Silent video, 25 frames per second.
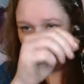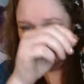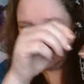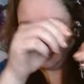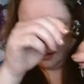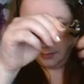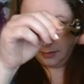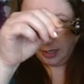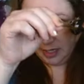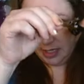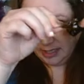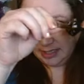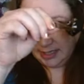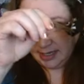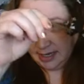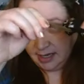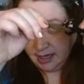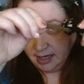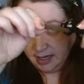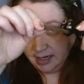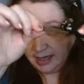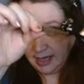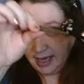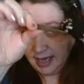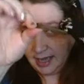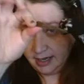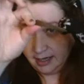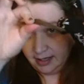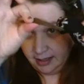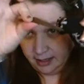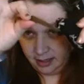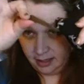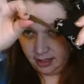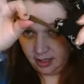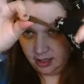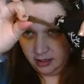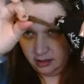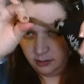I'm going to take that
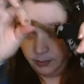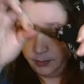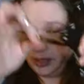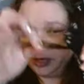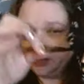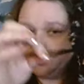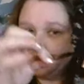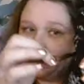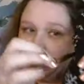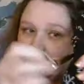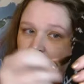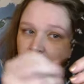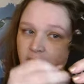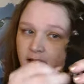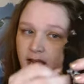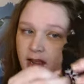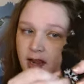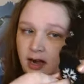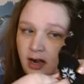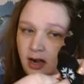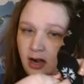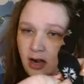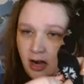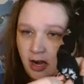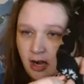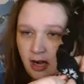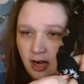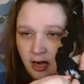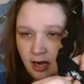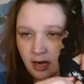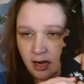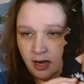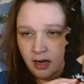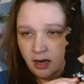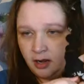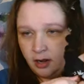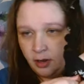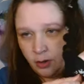little bit of hair,
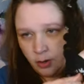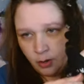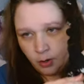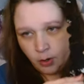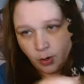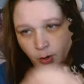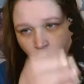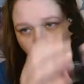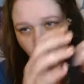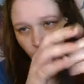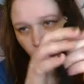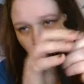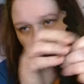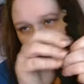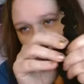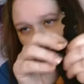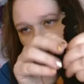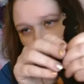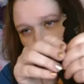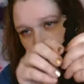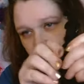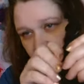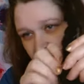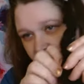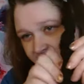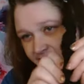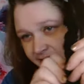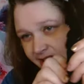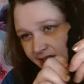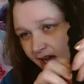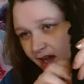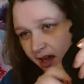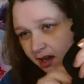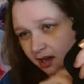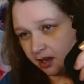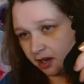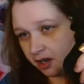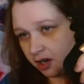wrap the
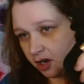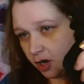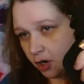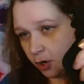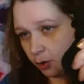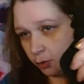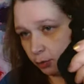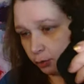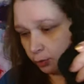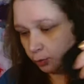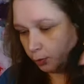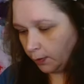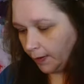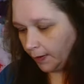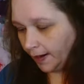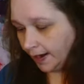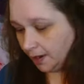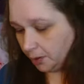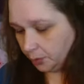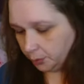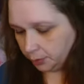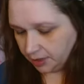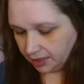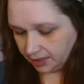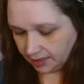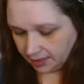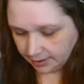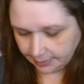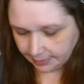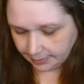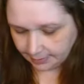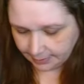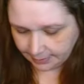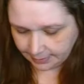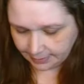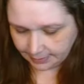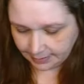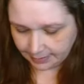sock around
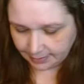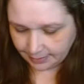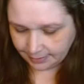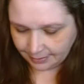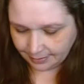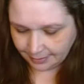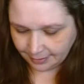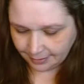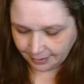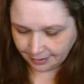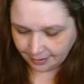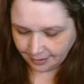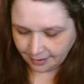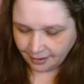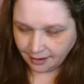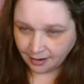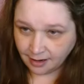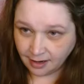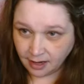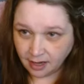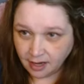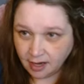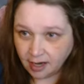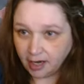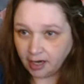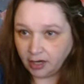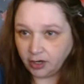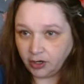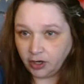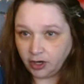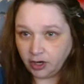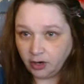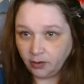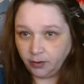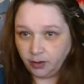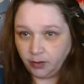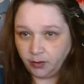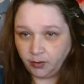it, and
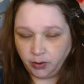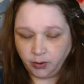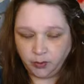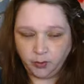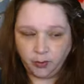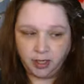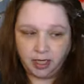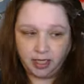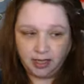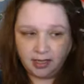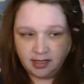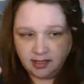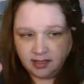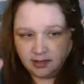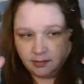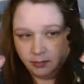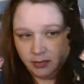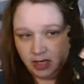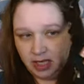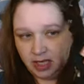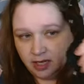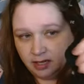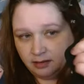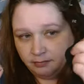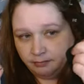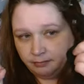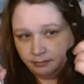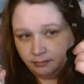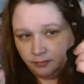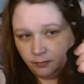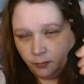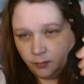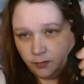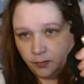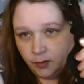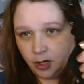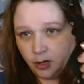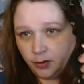go in with one of these
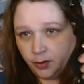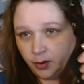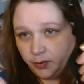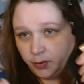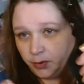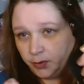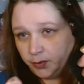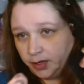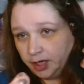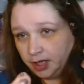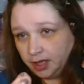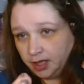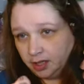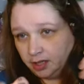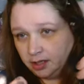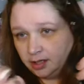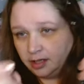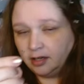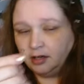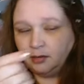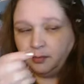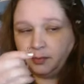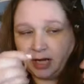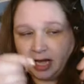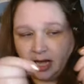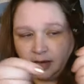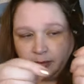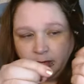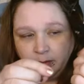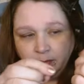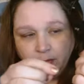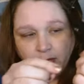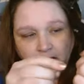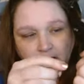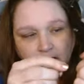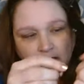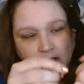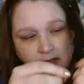go in with one of the little bobby
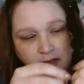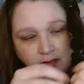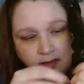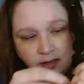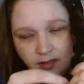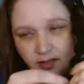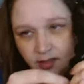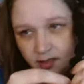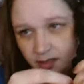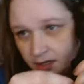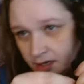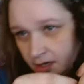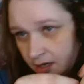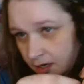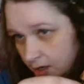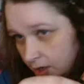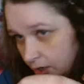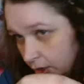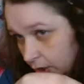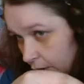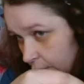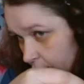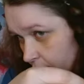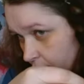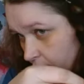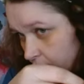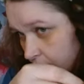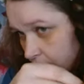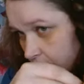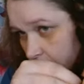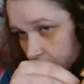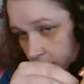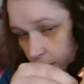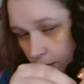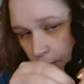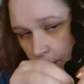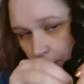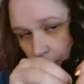pins,
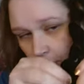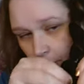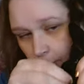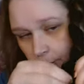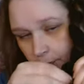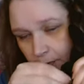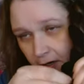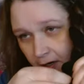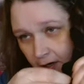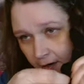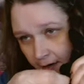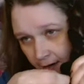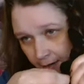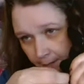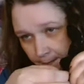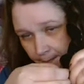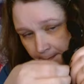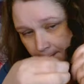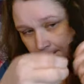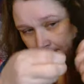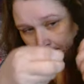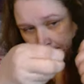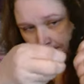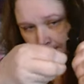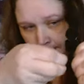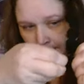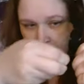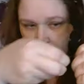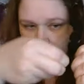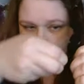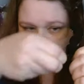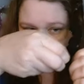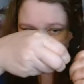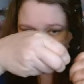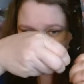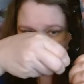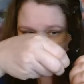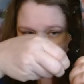go open it up,
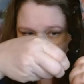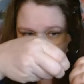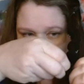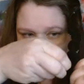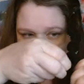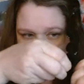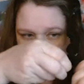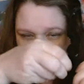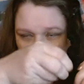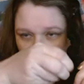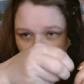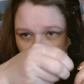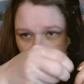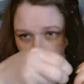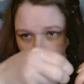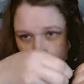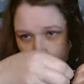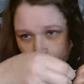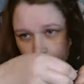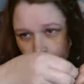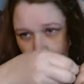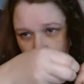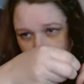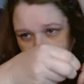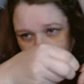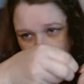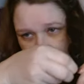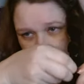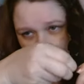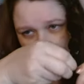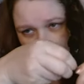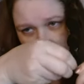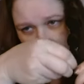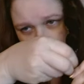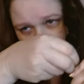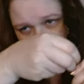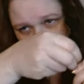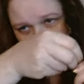go through the
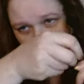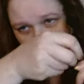sock,